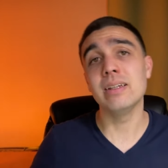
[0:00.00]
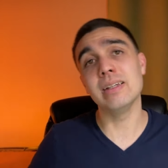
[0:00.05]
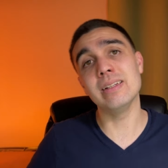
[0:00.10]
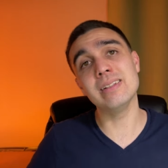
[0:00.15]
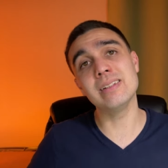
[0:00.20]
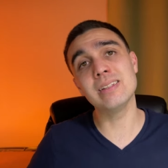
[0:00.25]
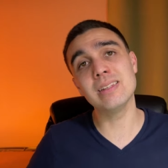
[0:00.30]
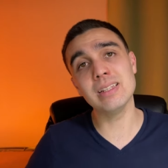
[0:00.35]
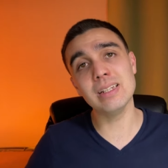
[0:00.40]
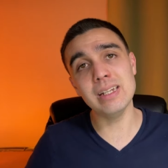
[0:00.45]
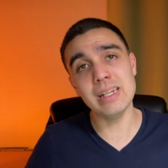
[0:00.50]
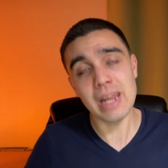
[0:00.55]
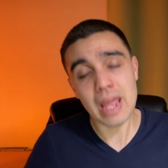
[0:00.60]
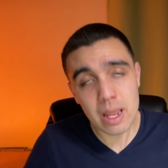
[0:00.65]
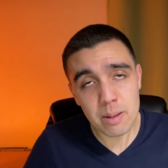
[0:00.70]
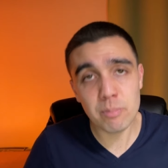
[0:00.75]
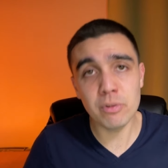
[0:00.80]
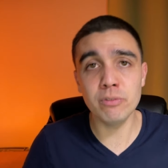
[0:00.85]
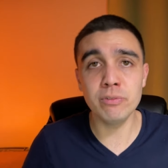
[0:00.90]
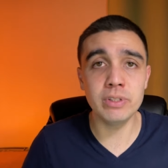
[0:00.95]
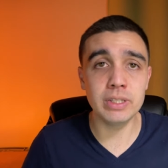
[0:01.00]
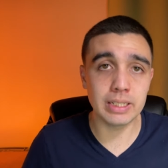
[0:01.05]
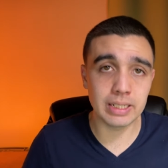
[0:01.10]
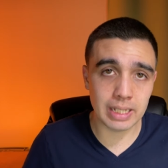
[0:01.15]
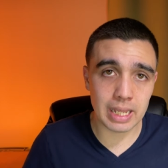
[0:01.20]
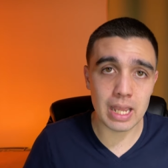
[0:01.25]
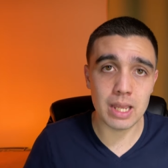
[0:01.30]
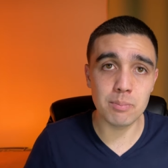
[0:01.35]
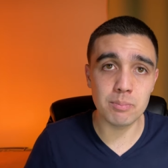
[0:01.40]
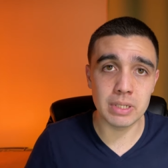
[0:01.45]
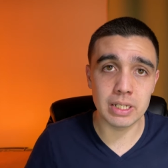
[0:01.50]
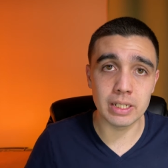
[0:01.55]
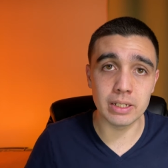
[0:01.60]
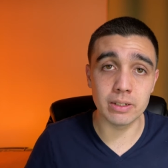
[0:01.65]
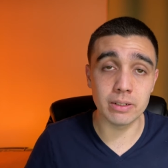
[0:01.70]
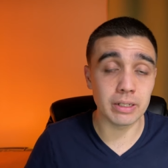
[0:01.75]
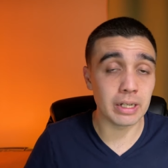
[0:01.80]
is the name of the game here,